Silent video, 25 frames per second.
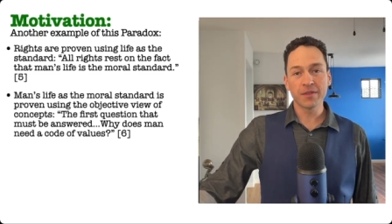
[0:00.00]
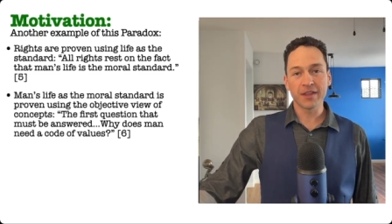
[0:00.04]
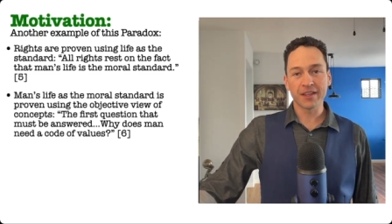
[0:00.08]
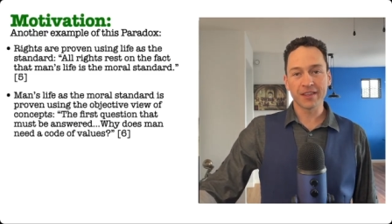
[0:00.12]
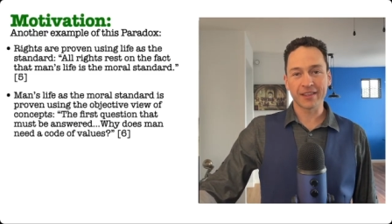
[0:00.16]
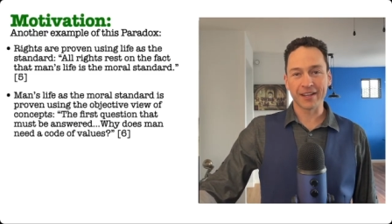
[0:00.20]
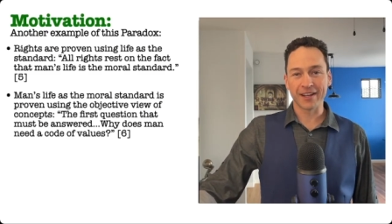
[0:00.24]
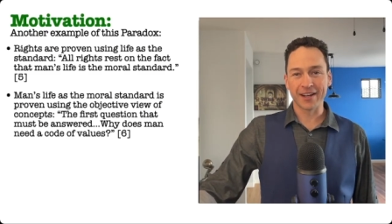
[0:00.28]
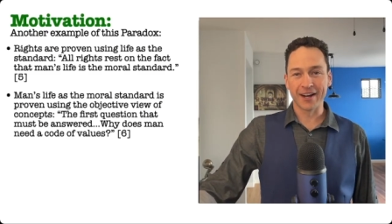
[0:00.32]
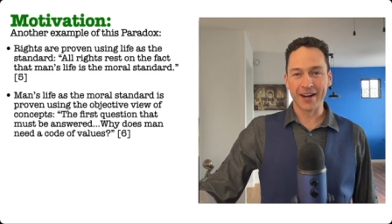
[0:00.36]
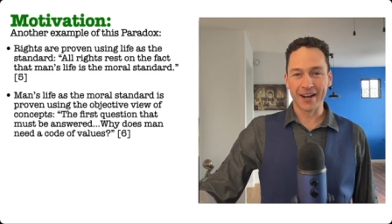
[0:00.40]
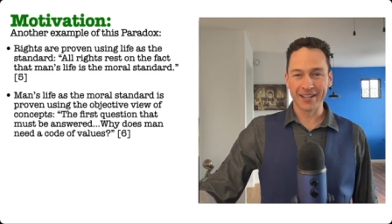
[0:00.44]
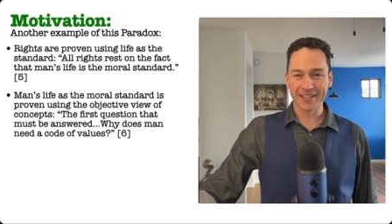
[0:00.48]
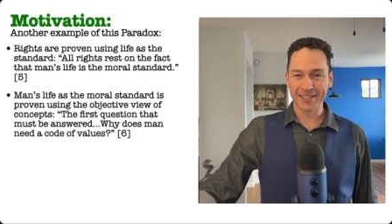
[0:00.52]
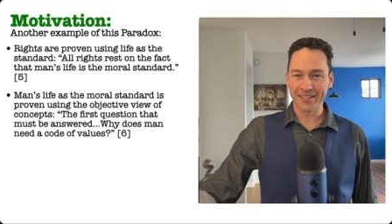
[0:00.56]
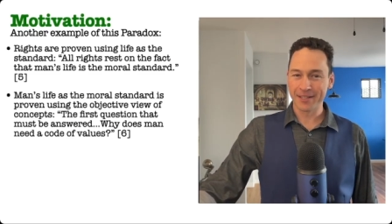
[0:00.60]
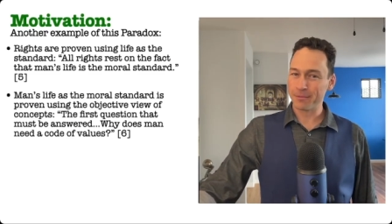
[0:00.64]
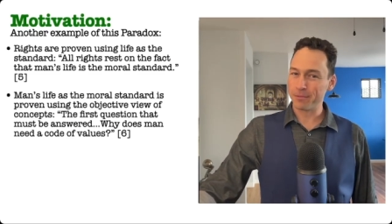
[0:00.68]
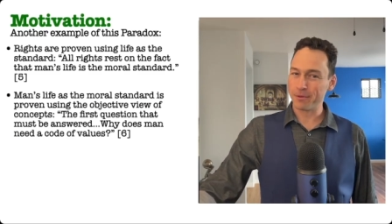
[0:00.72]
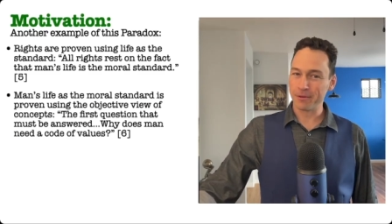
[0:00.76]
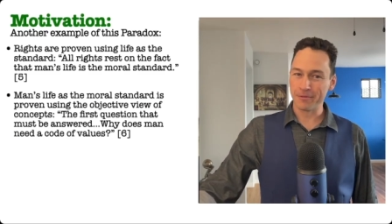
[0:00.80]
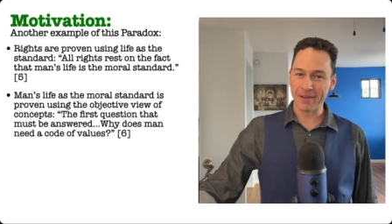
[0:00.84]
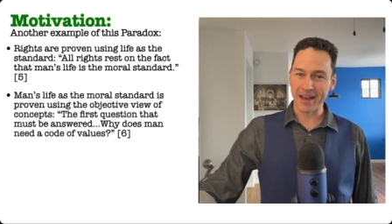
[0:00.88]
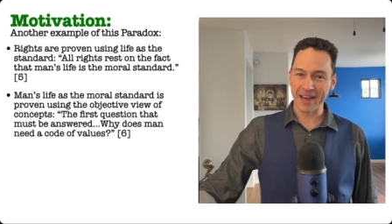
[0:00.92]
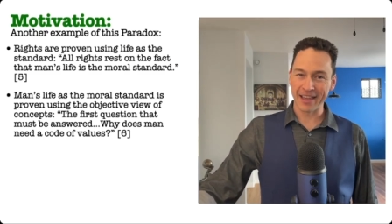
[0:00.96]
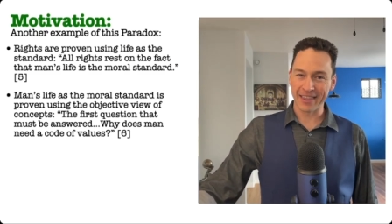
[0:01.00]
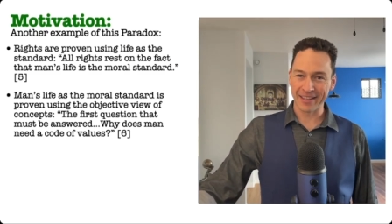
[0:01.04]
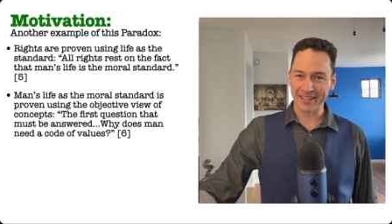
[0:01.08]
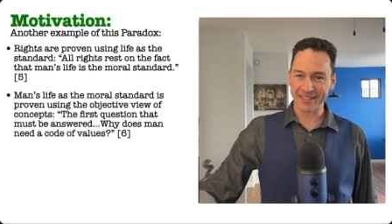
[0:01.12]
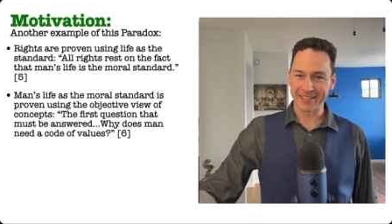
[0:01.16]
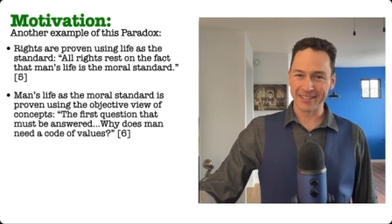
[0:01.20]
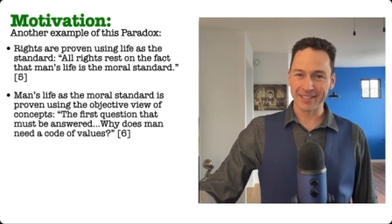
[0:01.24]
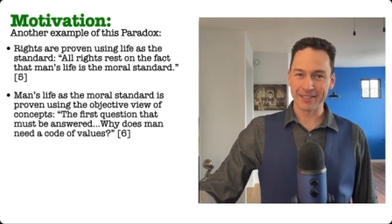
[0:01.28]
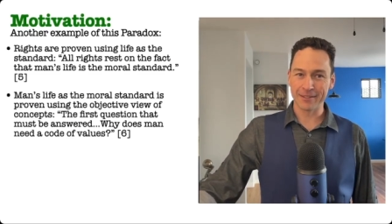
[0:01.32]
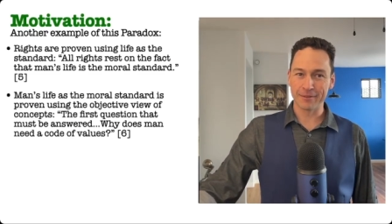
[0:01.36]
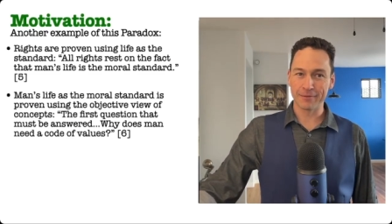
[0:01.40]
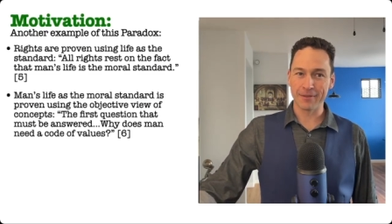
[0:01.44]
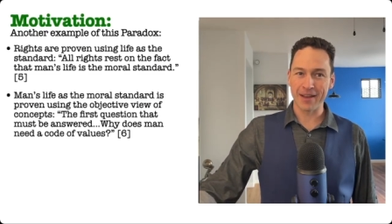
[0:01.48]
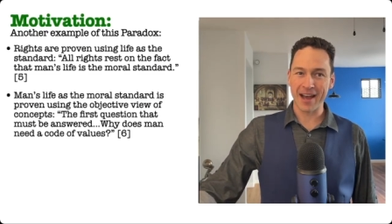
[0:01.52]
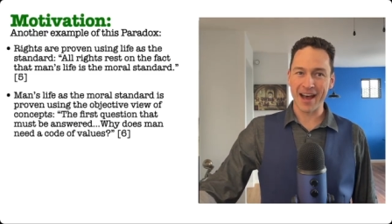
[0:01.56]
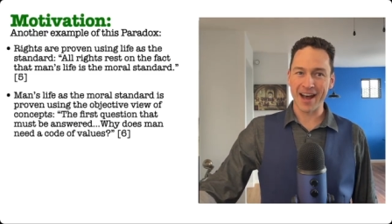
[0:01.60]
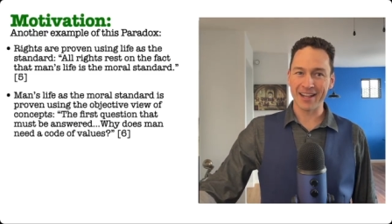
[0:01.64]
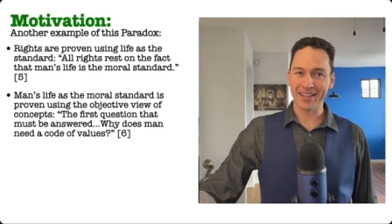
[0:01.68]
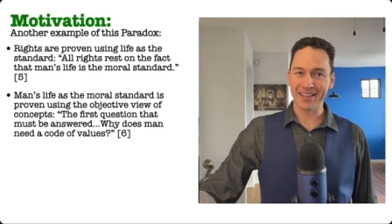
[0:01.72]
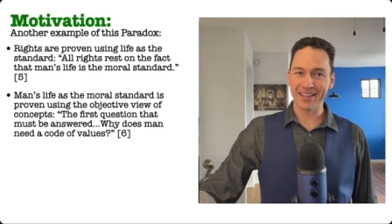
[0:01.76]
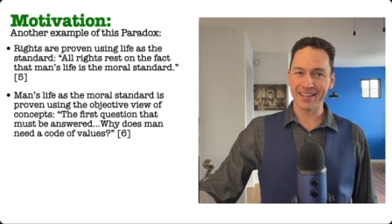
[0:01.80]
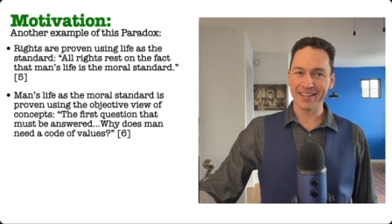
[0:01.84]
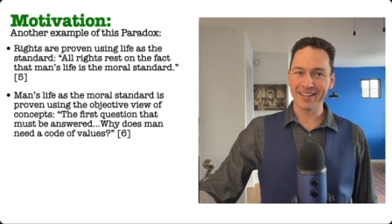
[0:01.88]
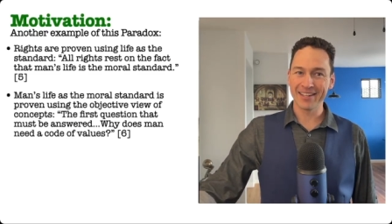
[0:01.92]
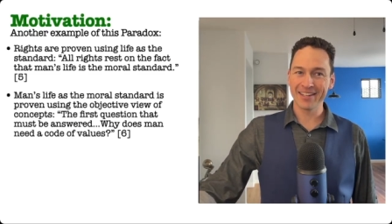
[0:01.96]
that the concept of ethics is
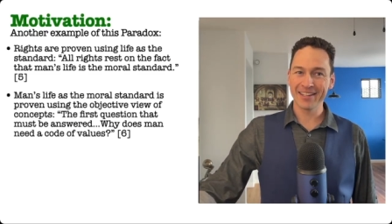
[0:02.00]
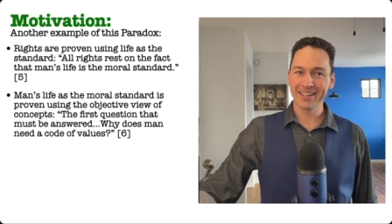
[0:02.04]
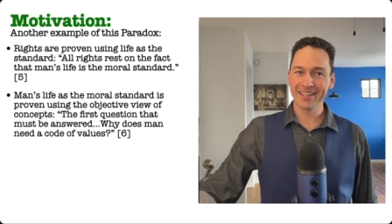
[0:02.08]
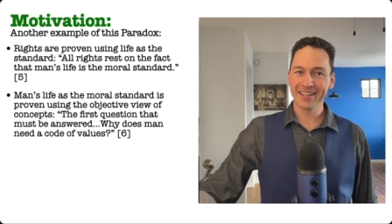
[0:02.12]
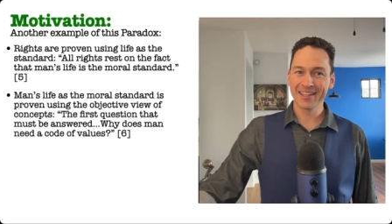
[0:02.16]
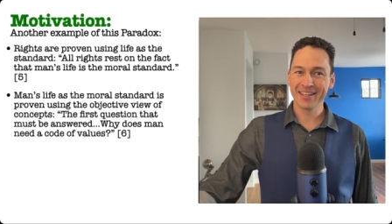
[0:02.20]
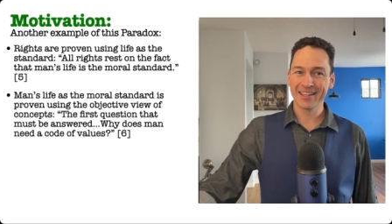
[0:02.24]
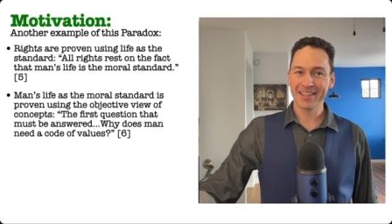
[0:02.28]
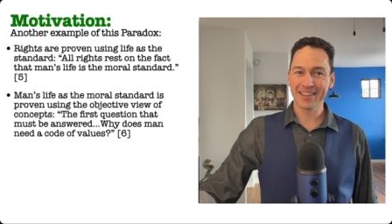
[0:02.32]
valid,